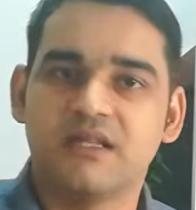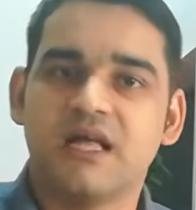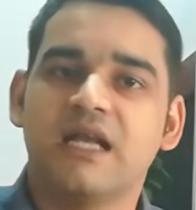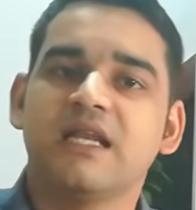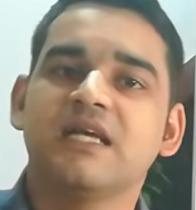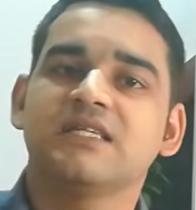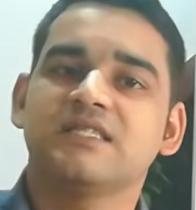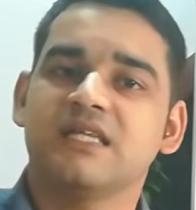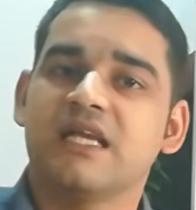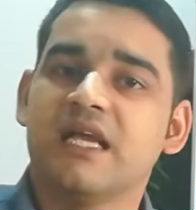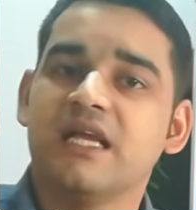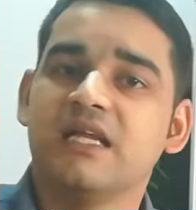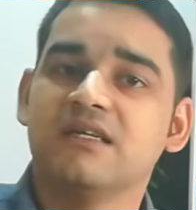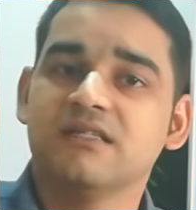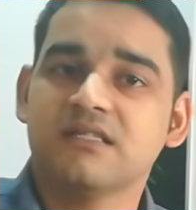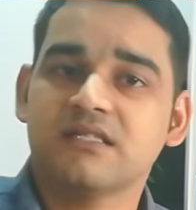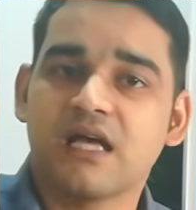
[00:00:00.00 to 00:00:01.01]
that is
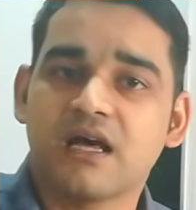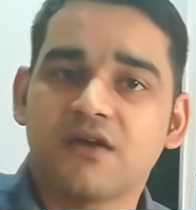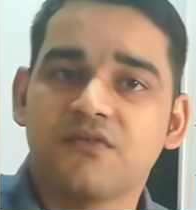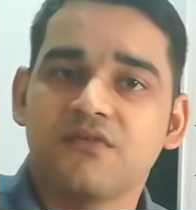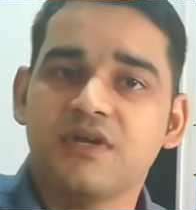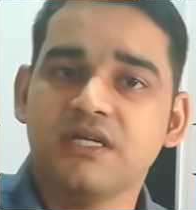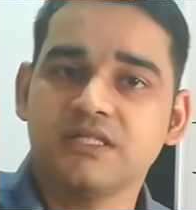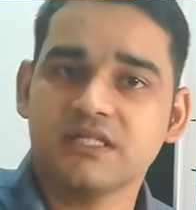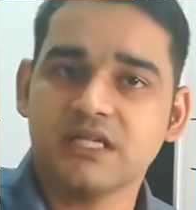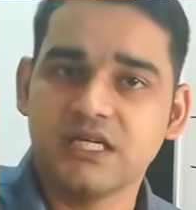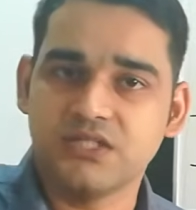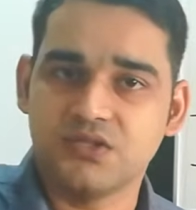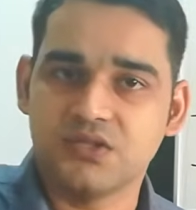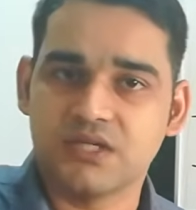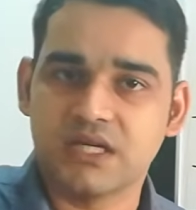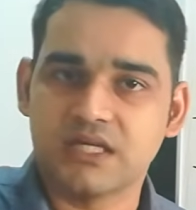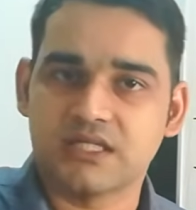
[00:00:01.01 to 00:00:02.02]
in service
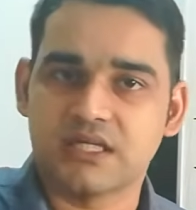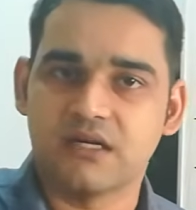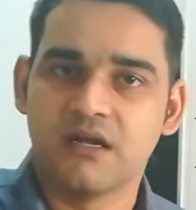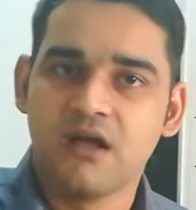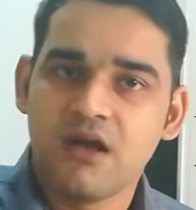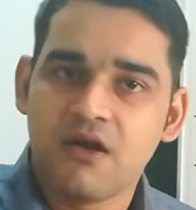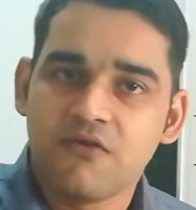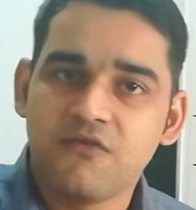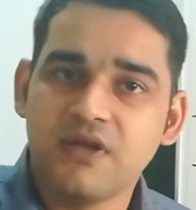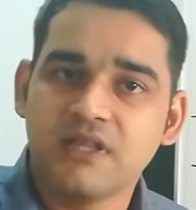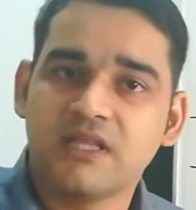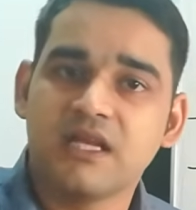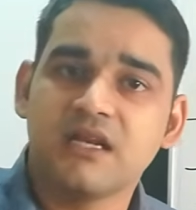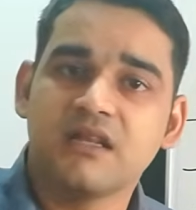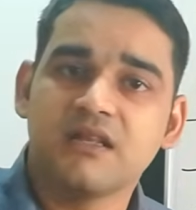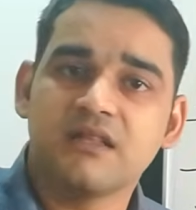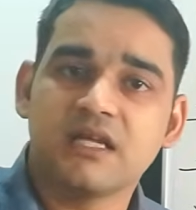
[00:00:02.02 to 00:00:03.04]
education,
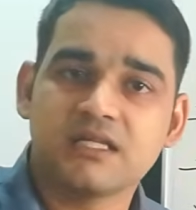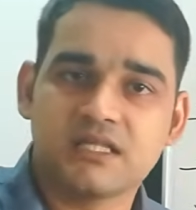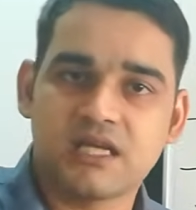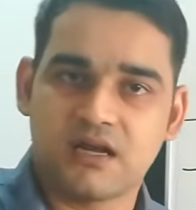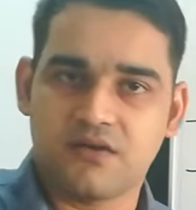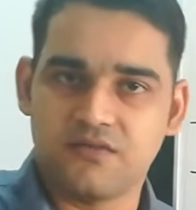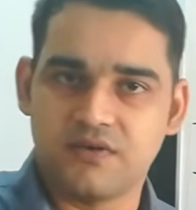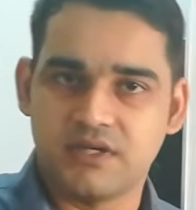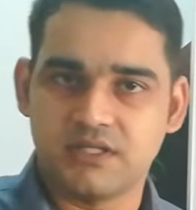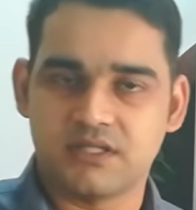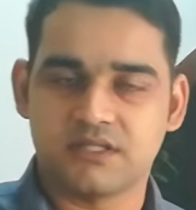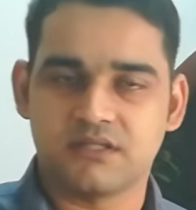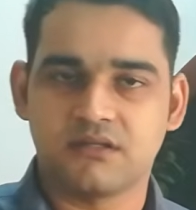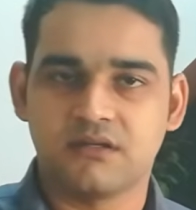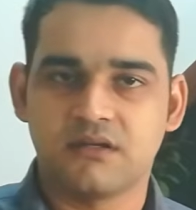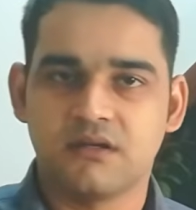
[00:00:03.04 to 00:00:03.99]
within the service.